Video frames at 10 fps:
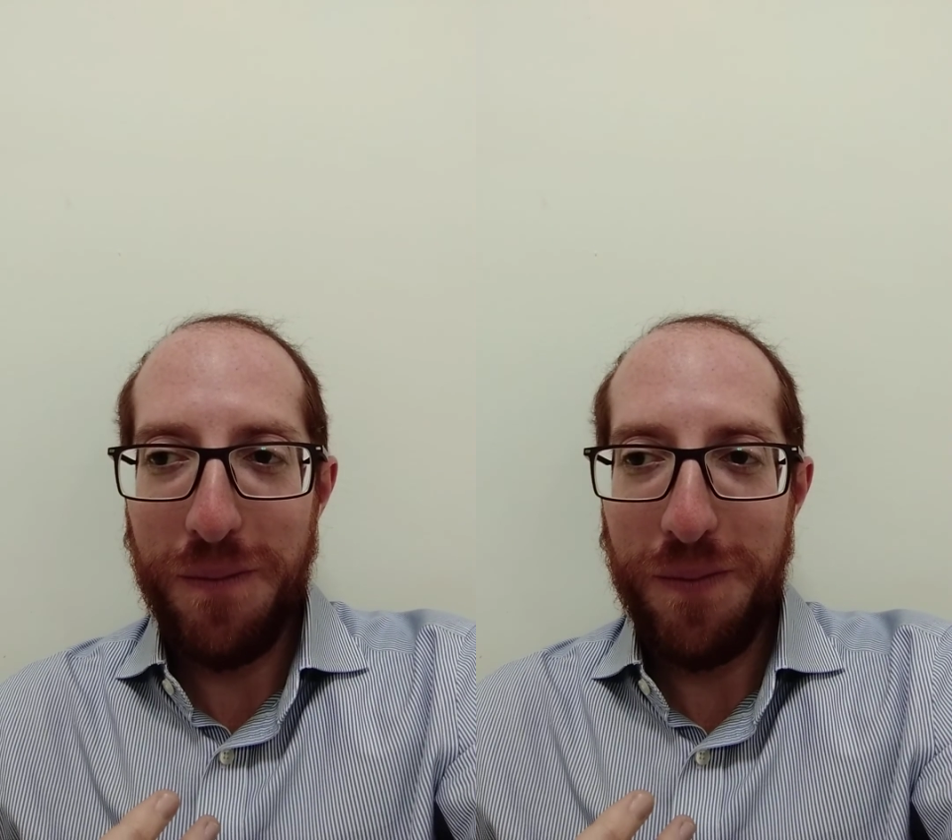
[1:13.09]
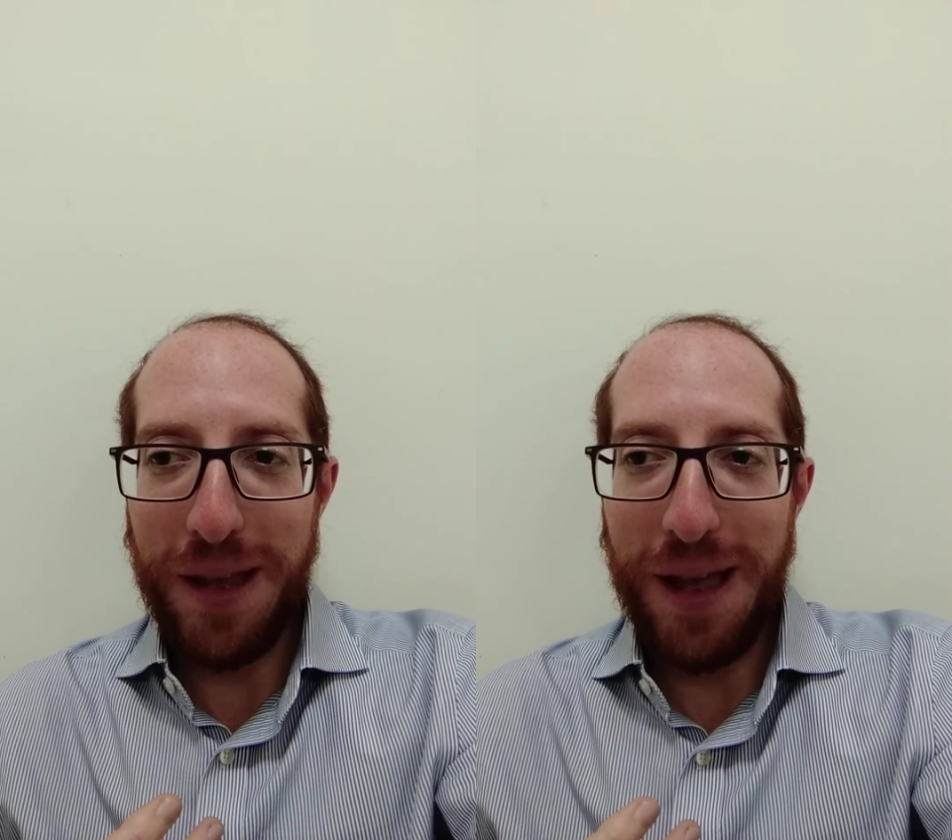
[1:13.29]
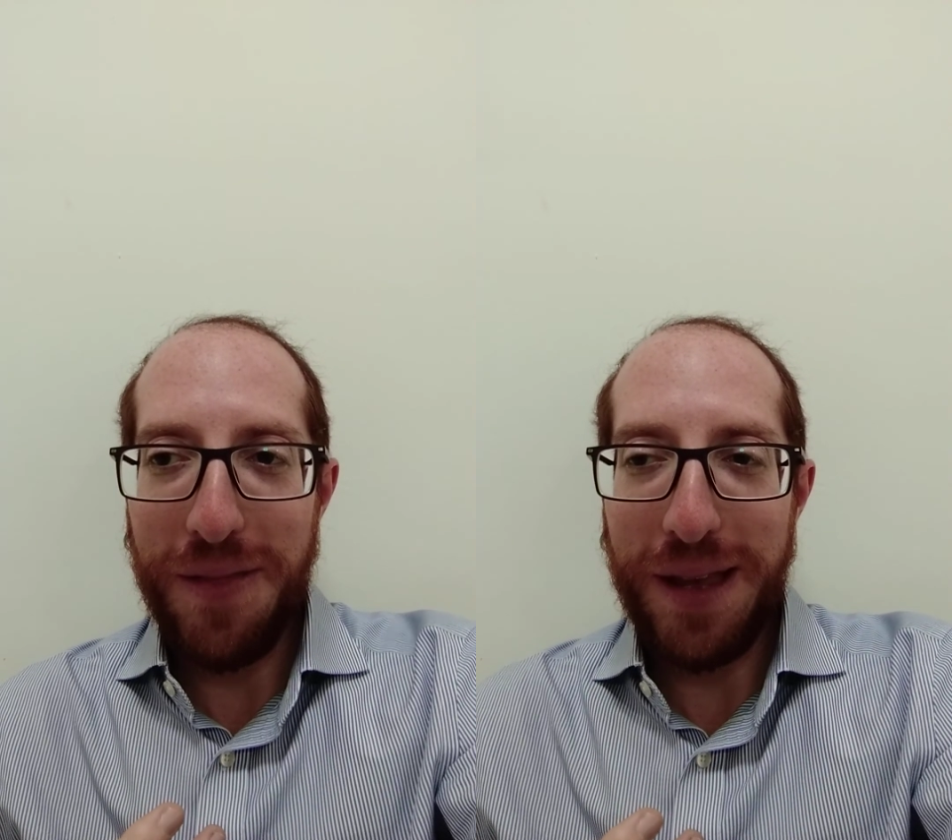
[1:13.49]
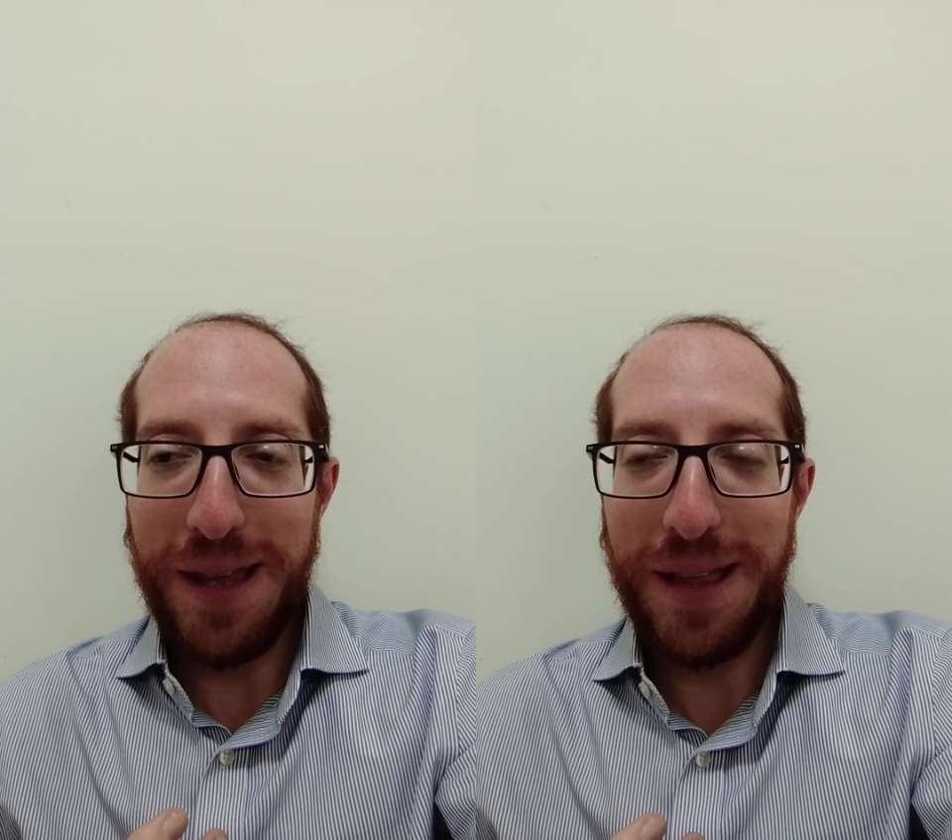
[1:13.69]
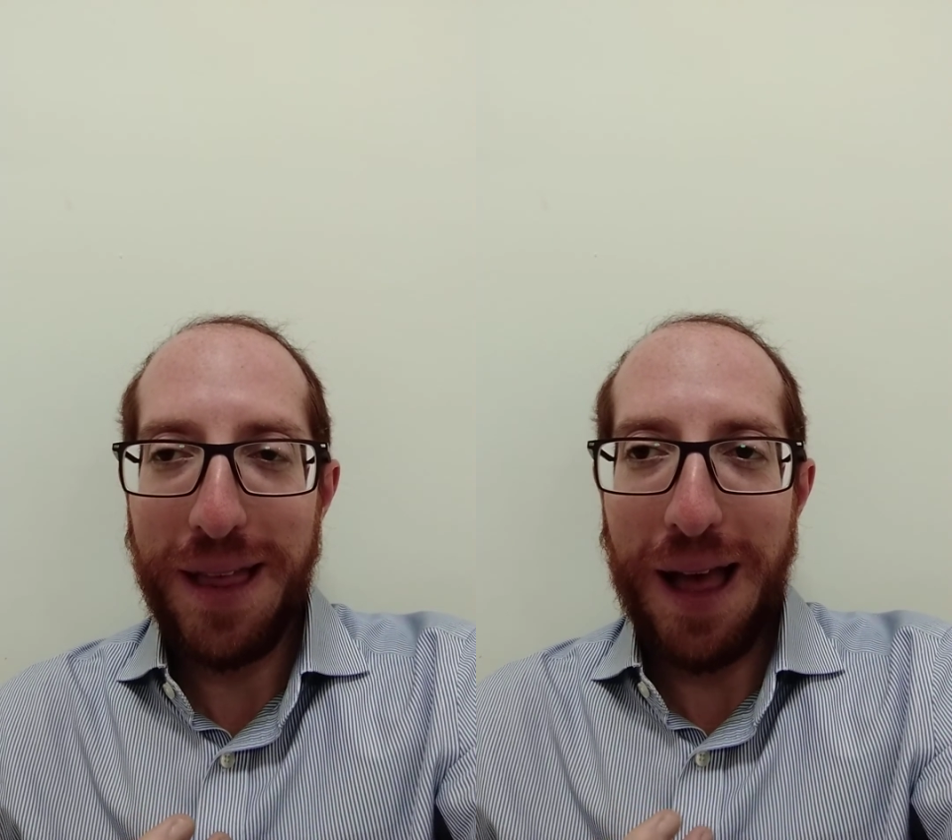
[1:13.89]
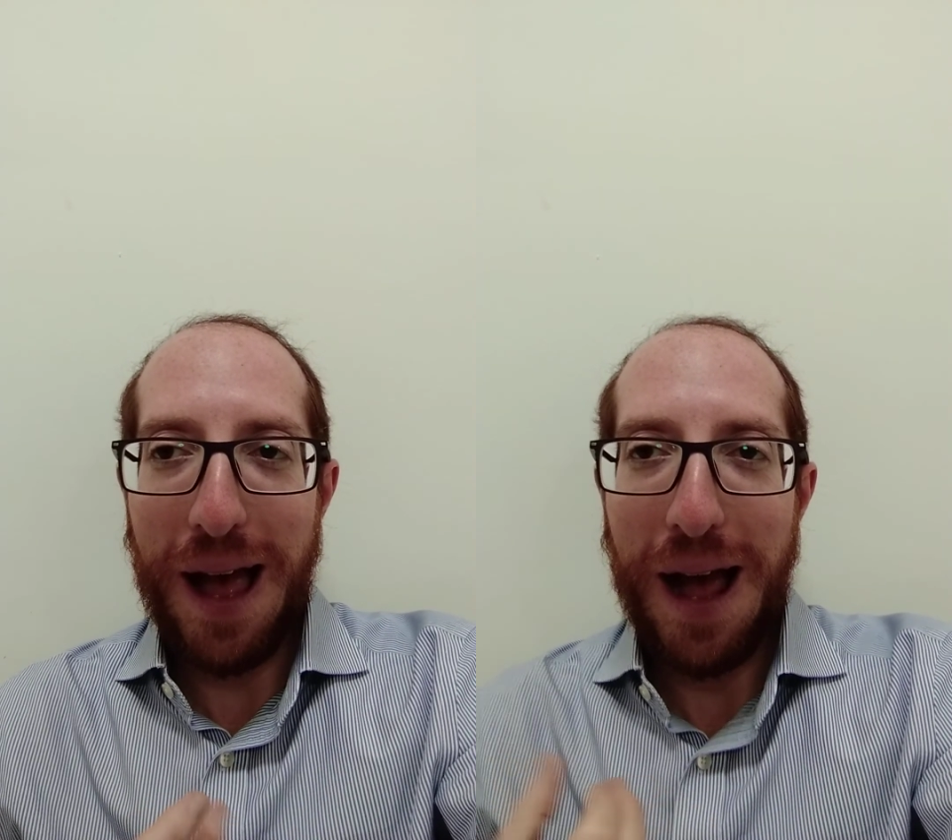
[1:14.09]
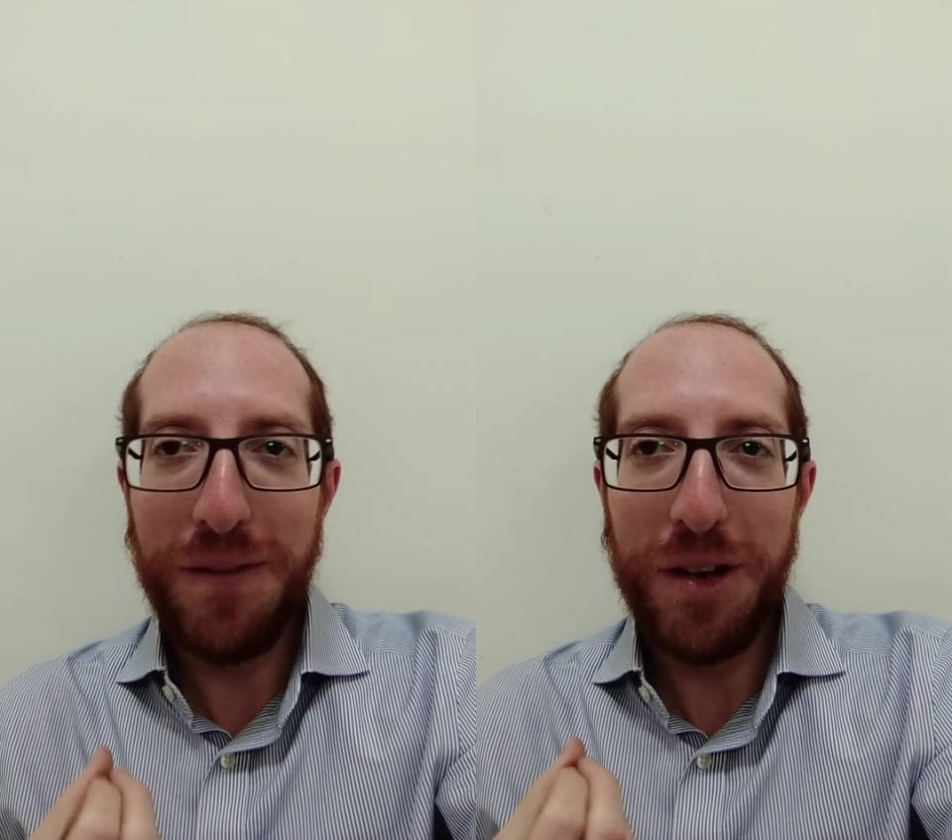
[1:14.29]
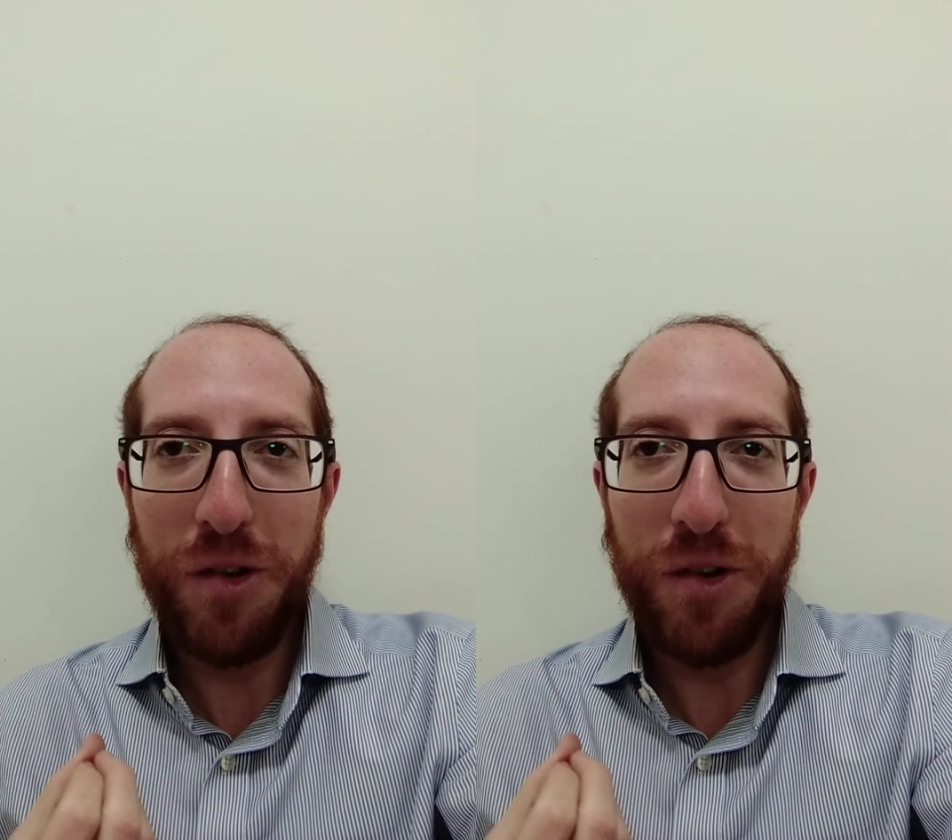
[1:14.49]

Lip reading: they have a